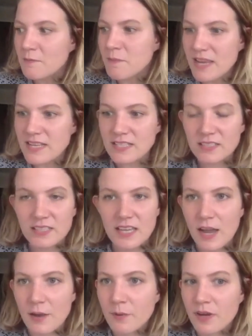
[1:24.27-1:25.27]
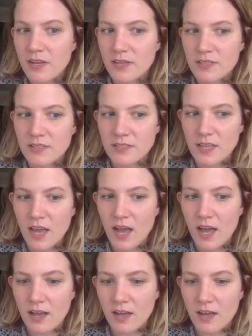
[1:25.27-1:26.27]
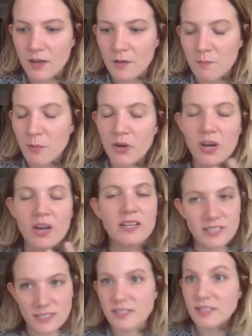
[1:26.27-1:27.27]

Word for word: basically I was uh, put on a